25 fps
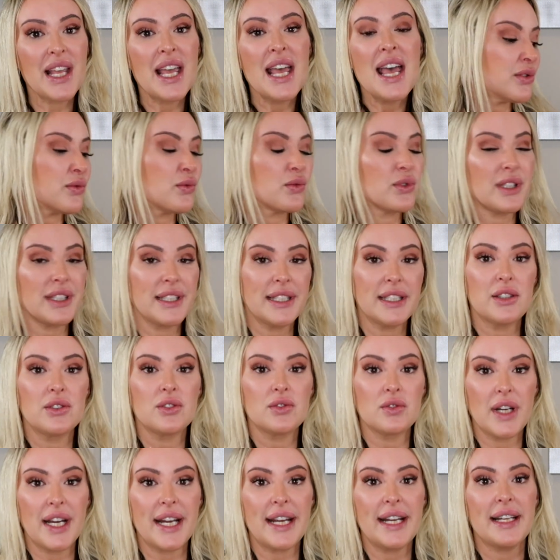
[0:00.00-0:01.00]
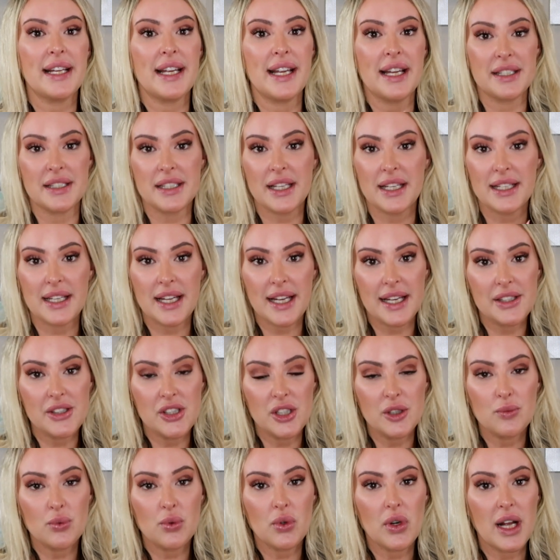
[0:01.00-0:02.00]
It's a really great
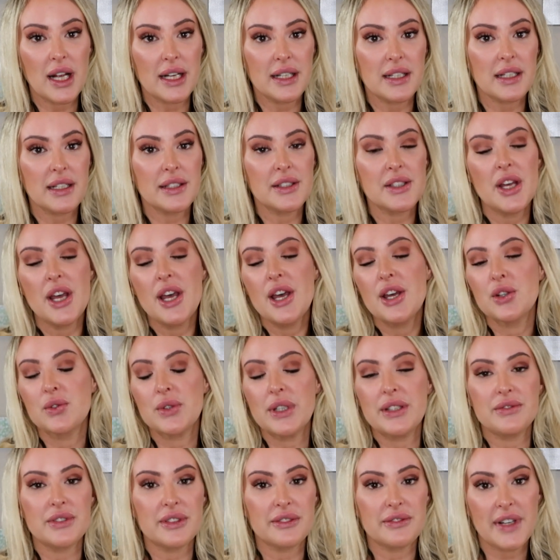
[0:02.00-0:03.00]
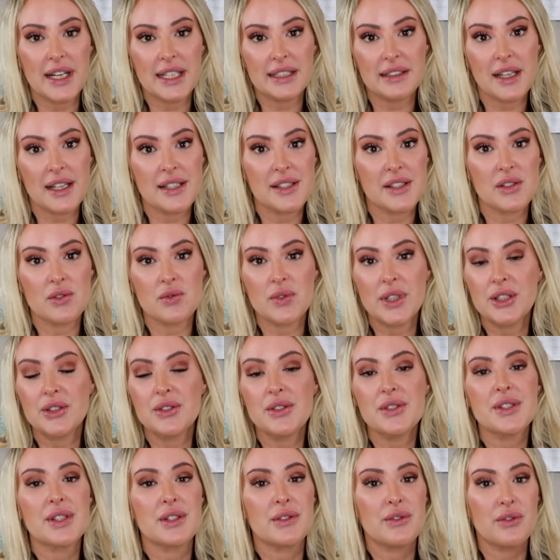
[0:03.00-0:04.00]
anti-aging product, great for fine lines and
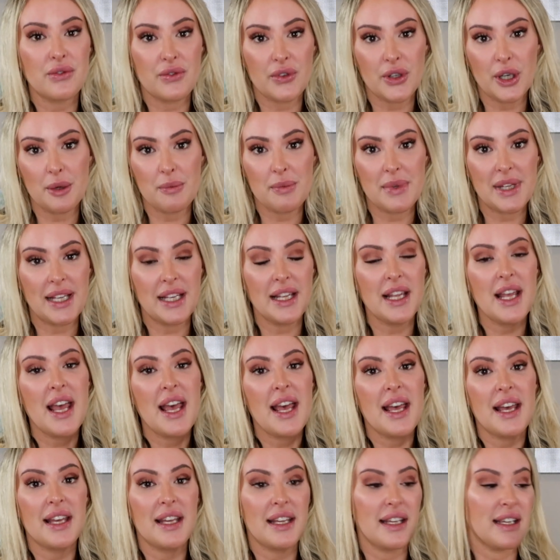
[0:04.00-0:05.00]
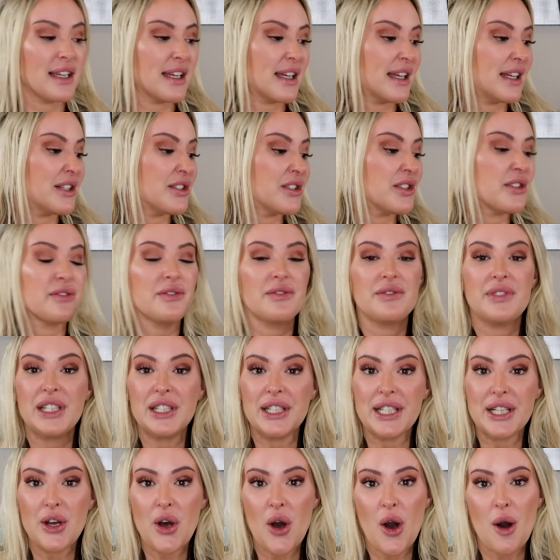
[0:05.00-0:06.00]
wrinkles and firming and
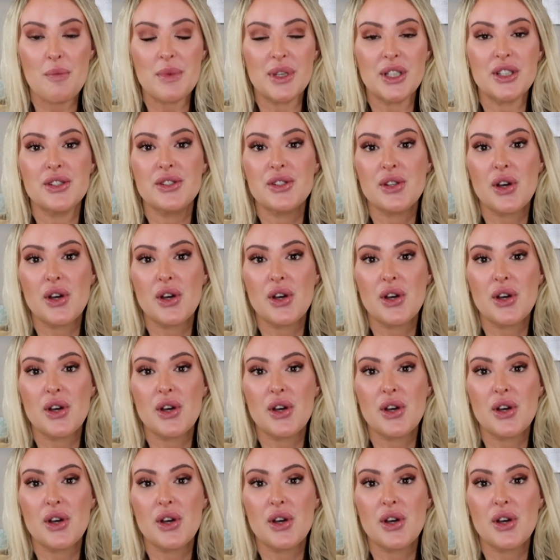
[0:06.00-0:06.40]
very calming.